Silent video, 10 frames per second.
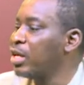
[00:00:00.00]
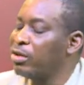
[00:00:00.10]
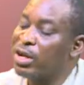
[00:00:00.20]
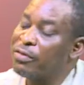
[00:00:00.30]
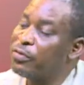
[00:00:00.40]

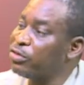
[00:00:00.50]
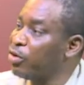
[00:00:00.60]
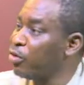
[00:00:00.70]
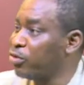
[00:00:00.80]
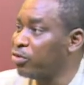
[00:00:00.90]
you can force a
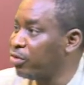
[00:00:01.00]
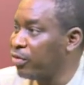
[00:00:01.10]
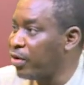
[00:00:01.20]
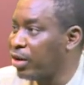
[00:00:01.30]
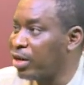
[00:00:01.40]
horse to the
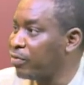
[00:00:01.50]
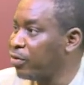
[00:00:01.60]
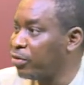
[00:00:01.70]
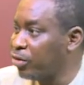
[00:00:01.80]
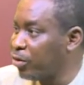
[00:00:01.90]
river, you can't
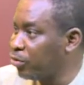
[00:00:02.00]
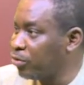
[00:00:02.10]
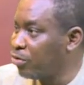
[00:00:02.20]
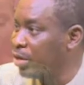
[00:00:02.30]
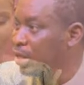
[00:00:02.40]
force the horse
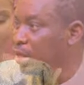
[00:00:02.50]
to drink.